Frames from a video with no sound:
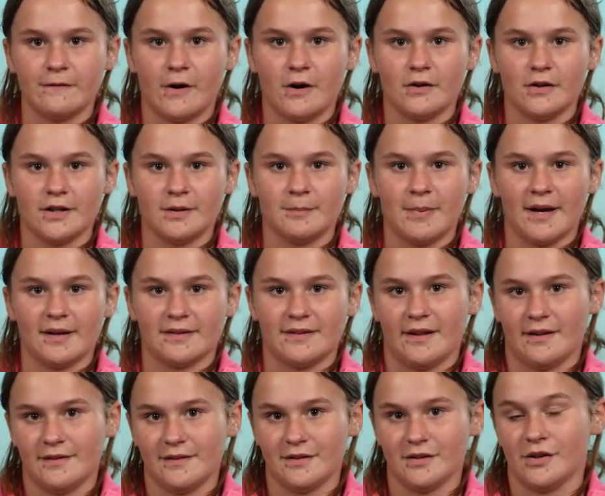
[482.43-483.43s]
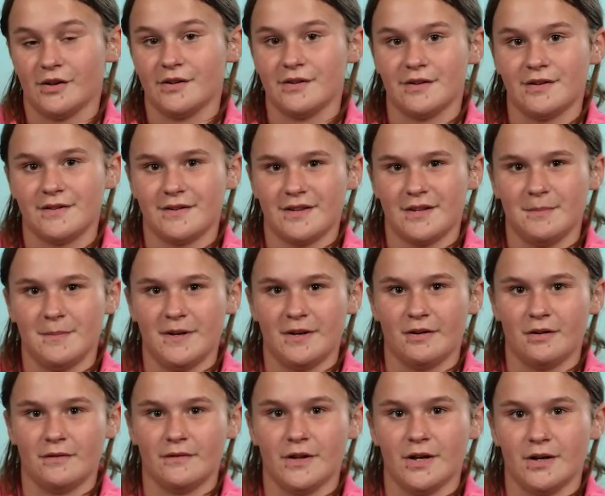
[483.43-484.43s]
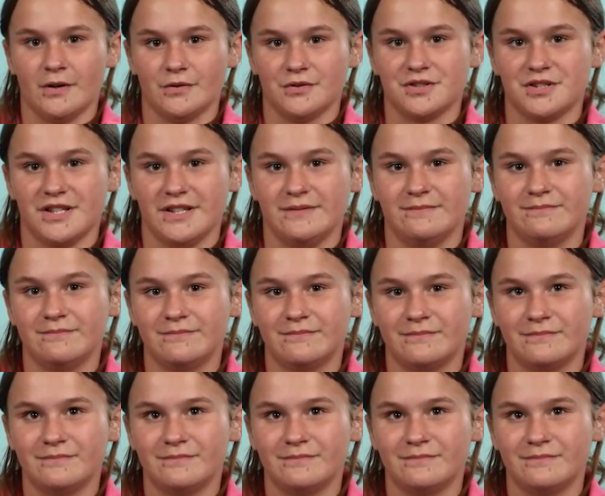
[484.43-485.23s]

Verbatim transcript: falling back down to earth into the middle of the ocean?